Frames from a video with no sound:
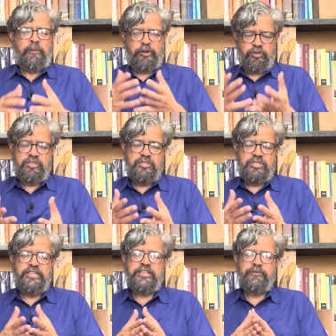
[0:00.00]
because this
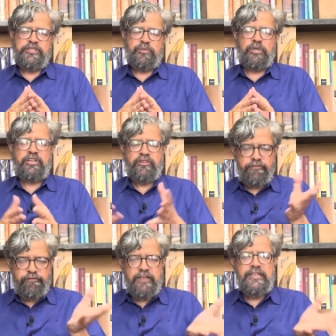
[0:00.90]
treated wastewater is
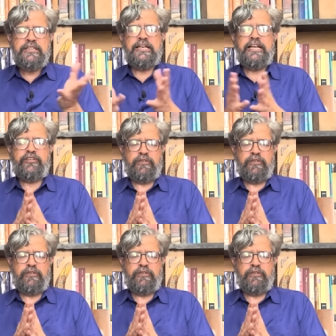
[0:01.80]
filling the lakes